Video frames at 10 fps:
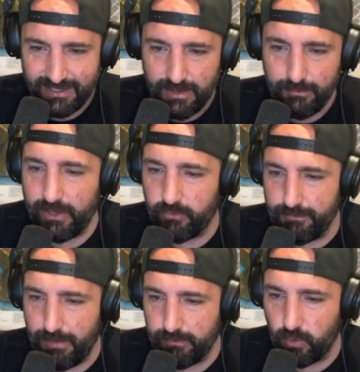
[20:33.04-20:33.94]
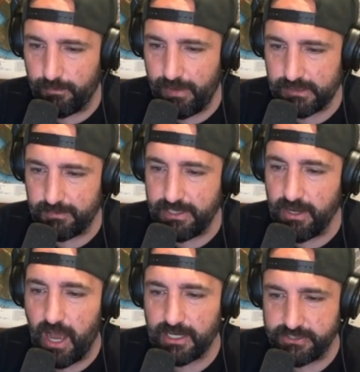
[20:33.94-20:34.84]
Microwave popcorn makes me
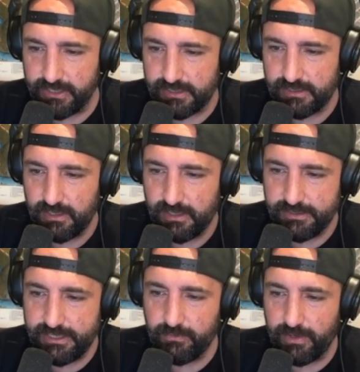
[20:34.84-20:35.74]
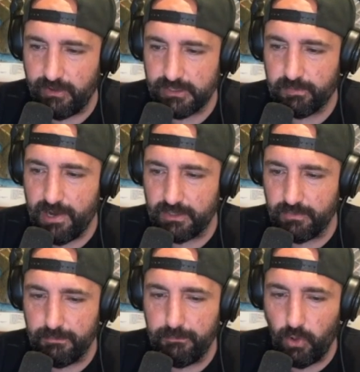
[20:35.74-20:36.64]
nauseous. Did when I was pregnant
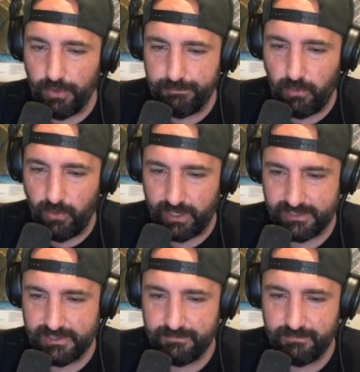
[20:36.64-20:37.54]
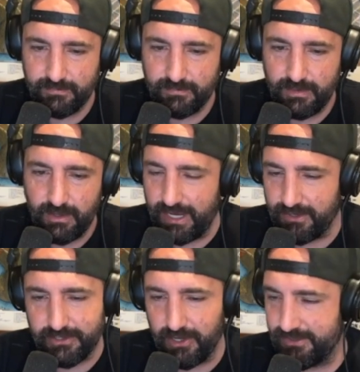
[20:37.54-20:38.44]
with both boys. Oh yeah,
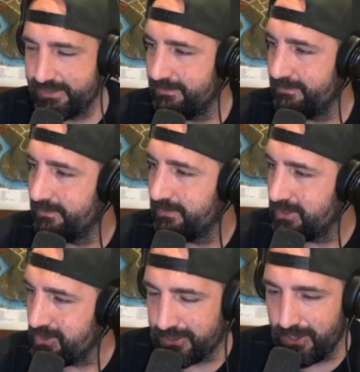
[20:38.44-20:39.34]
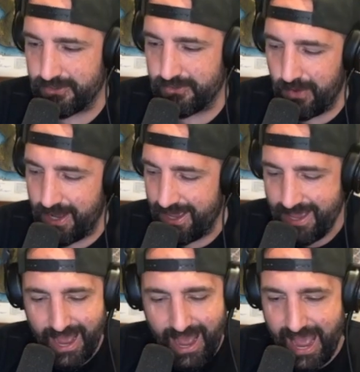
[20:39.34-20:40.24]
you're toast. You're toast.
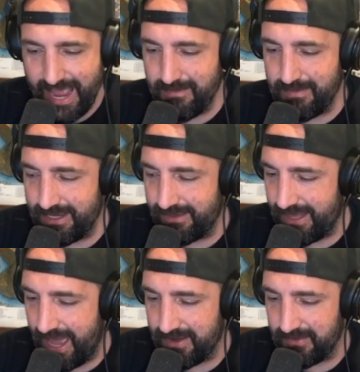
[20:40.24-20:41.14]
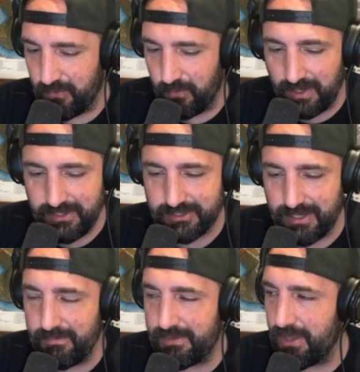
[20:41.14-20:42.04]
I am in that once
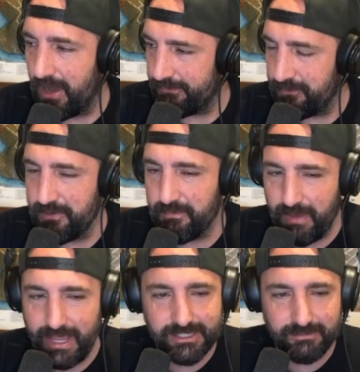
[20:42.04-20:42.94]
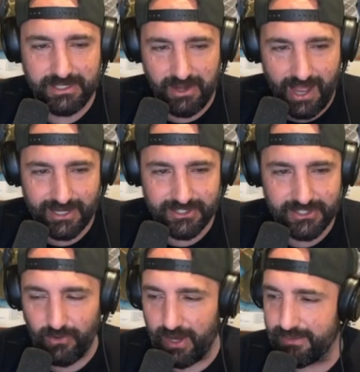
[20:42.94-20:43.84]
a food makes me
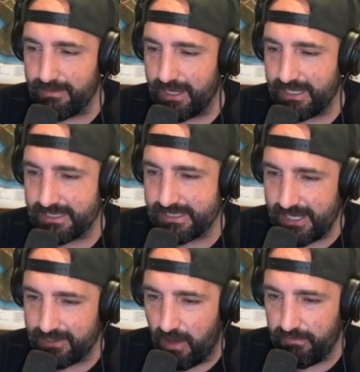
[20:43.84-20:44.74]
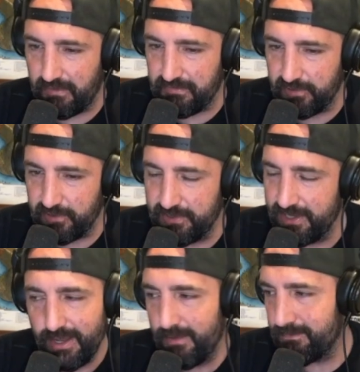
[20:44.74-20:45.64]
nauseous or I get sick off of a food,
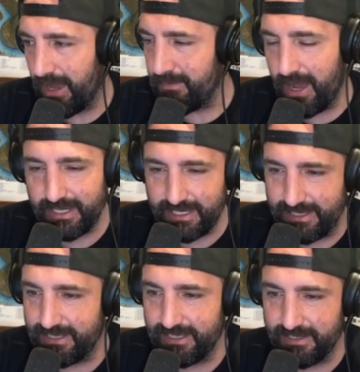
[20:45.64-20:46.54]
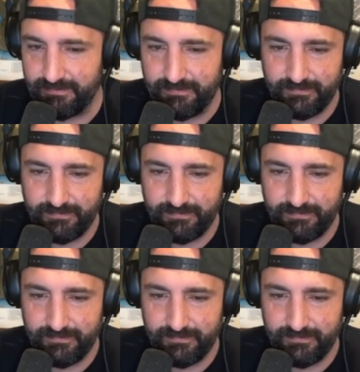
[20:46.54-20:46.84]
I'm not eating it again.